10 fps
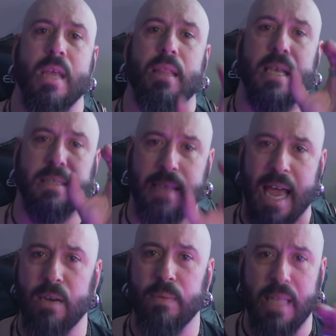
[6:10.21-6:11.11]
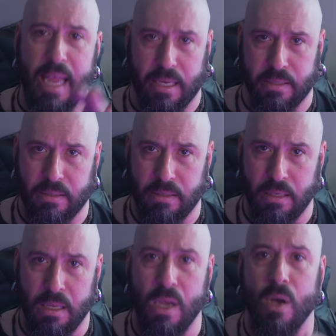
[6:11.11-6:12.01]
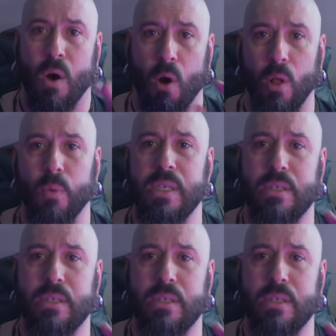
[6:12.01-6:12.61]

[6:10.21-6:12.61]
The Asylum decks always